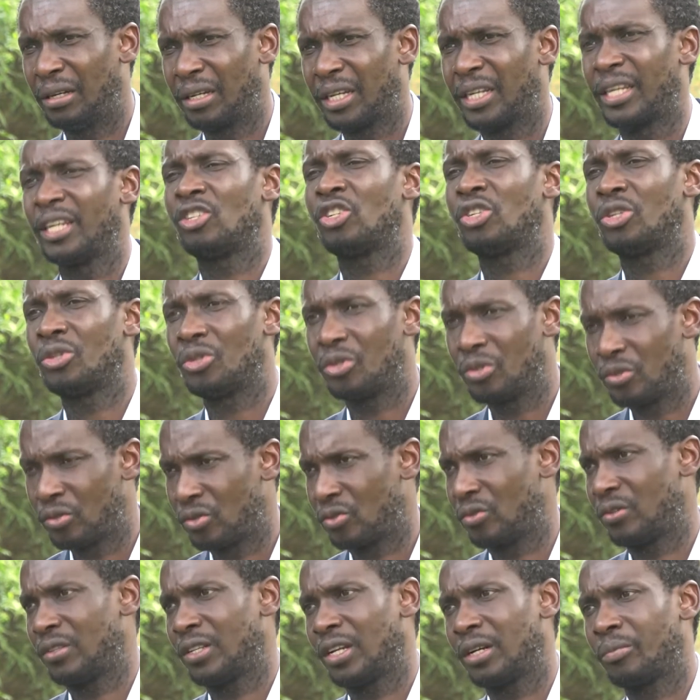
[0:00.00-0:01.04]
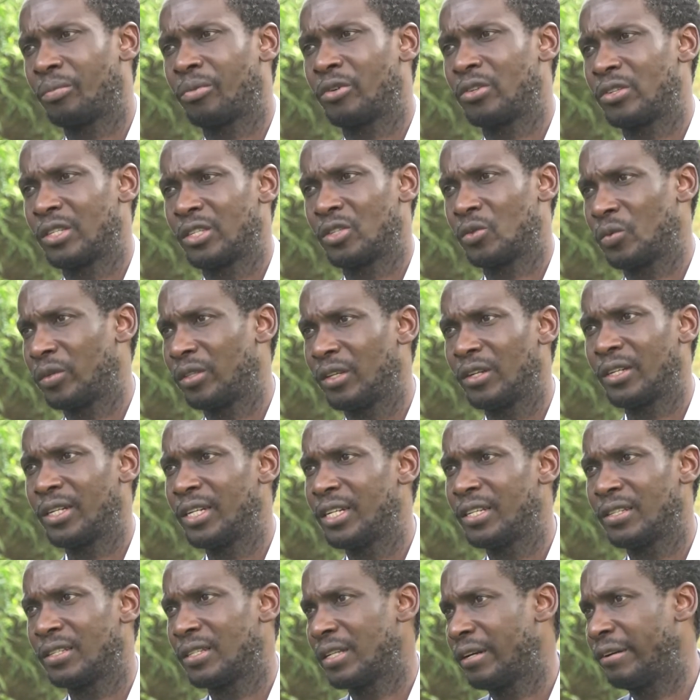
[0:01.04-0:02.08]
get used to that process without
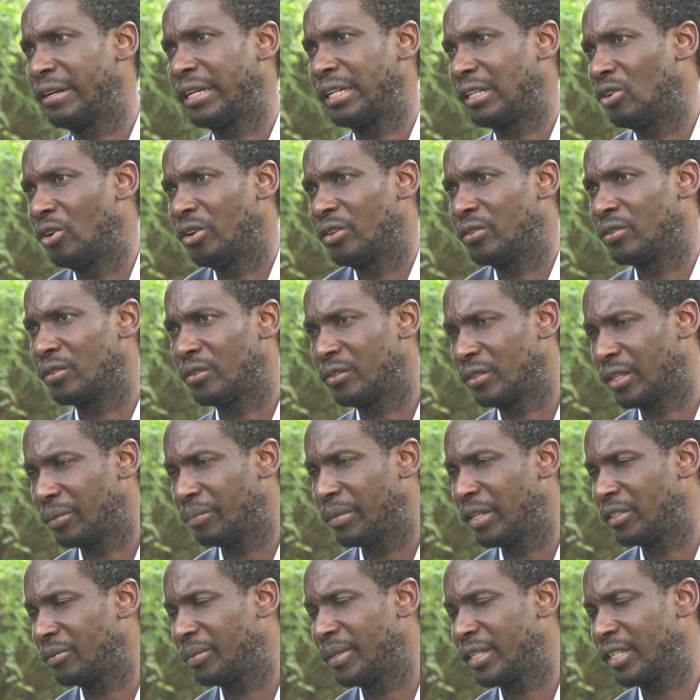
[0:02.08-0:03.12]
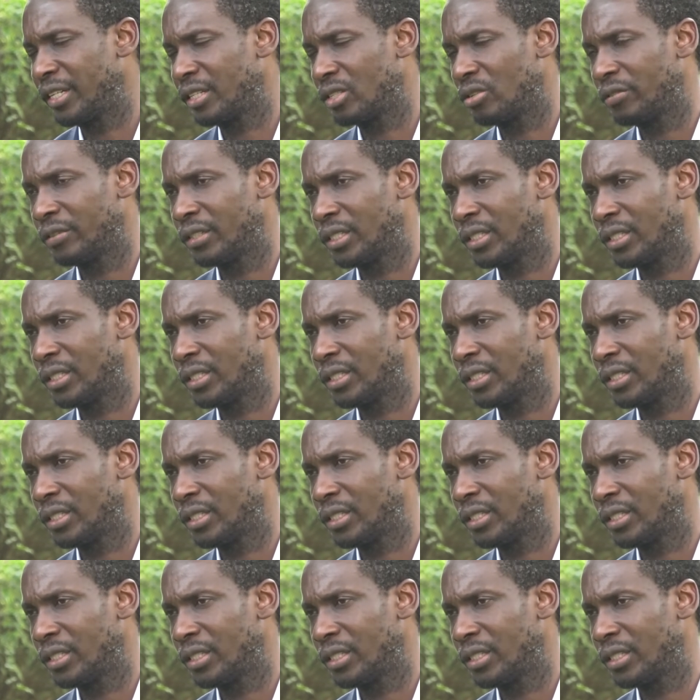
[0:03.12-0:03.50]
necessarily going through the mathematics of it.